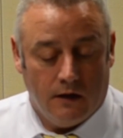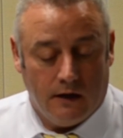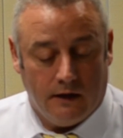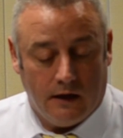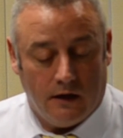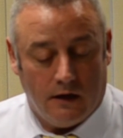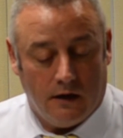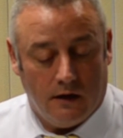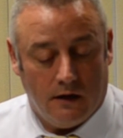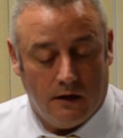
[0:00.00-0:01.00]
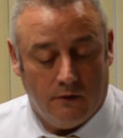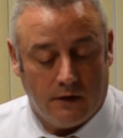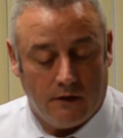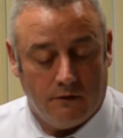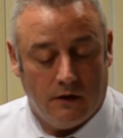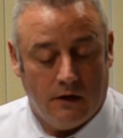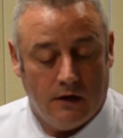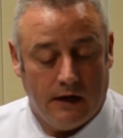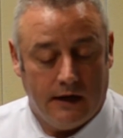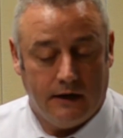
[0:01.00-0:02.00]
And then, there we go.
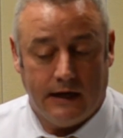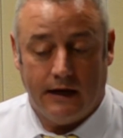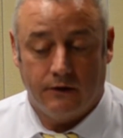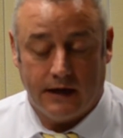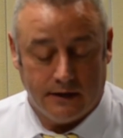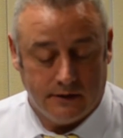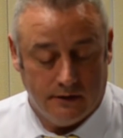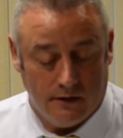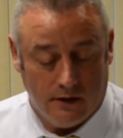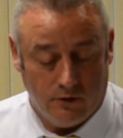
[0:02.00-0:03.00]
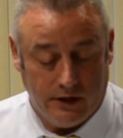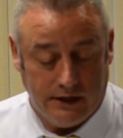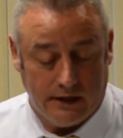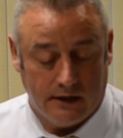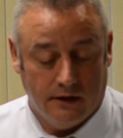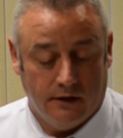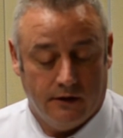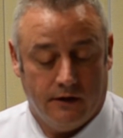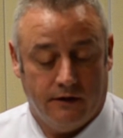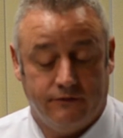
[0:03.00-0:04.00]
And I now get a reading
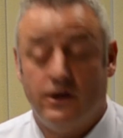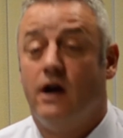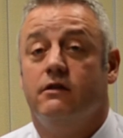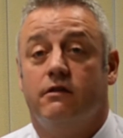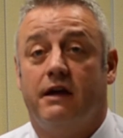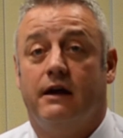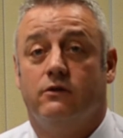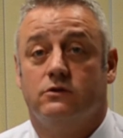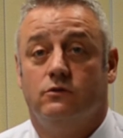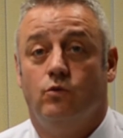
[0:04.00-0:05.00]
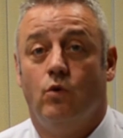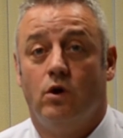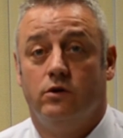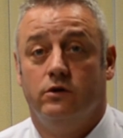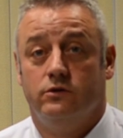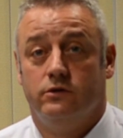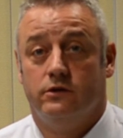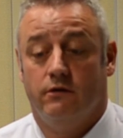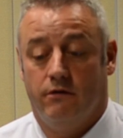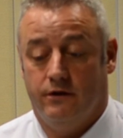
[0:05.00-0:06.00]
of
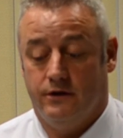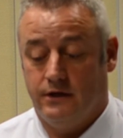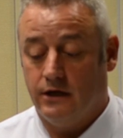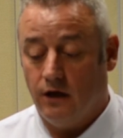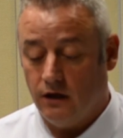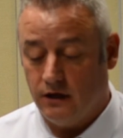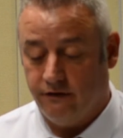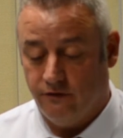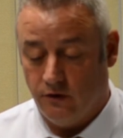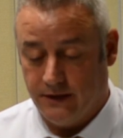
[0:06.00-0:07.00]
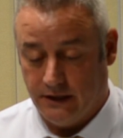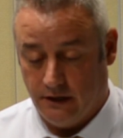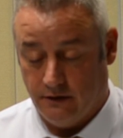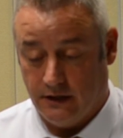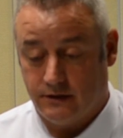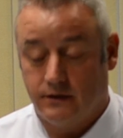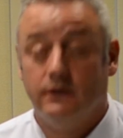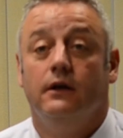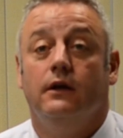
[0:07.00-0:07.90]
9,130 colony forming units